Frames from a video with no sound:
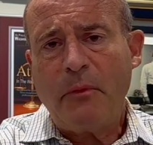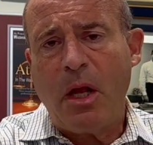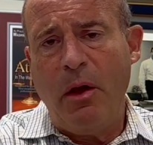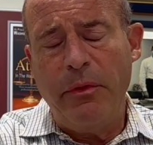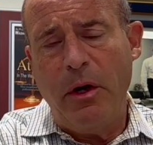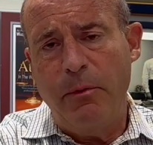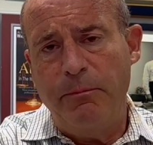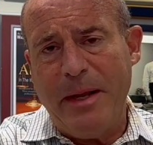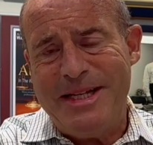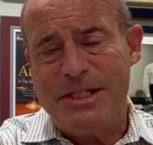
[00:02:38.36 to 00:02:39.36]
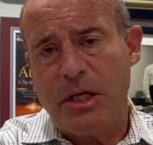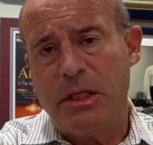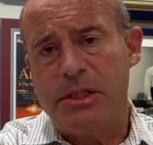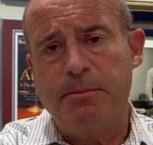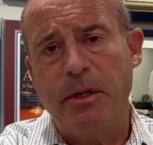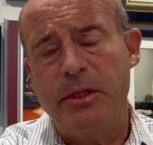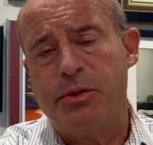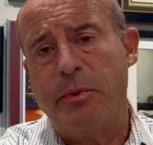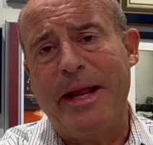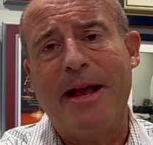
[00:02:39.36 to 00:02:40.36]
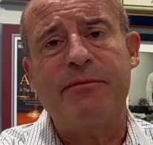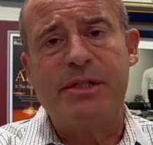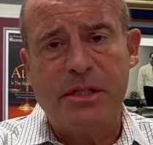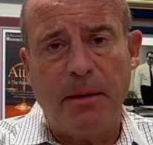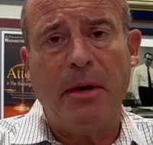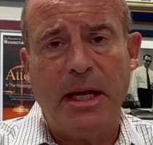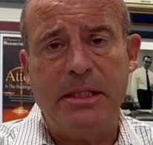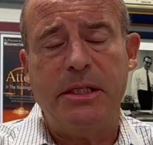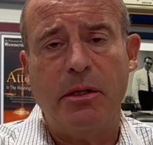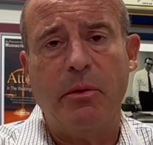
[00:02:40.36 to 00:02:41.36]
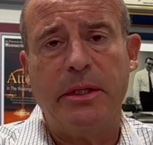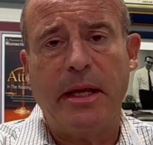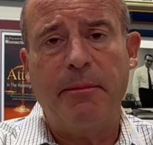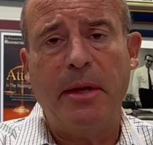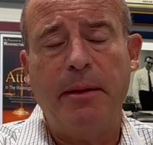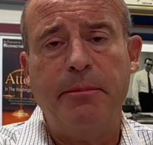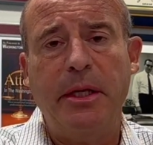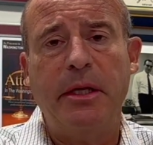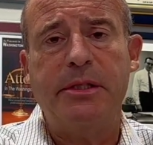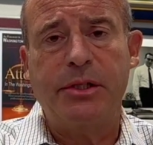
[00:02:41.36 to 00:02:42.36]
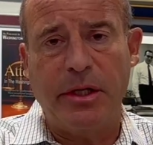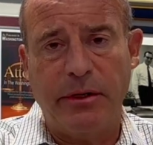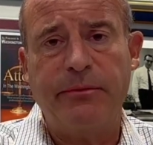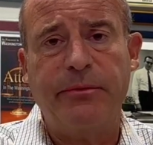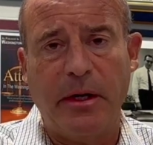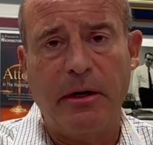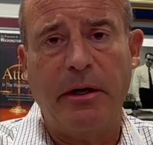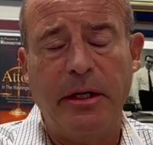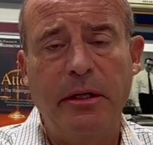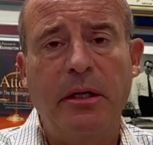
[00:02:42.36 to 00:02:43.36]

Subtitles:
although based on experience we have some idea what that may be, it's going to vary,